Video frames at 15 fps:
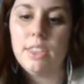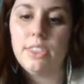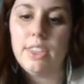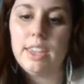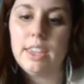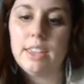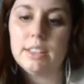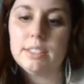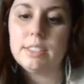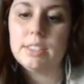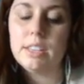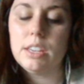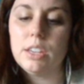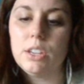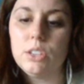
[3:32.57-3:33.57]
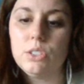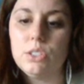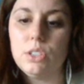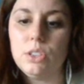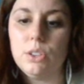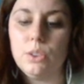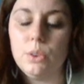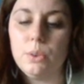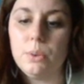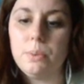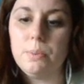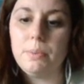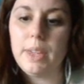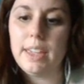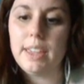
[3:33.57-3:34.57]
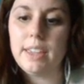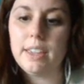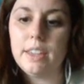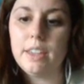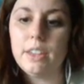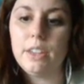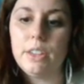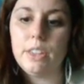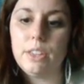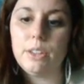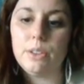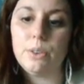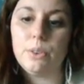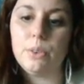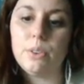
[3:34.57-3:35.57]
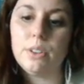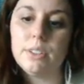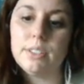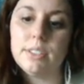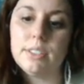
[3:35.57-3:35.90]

things to make you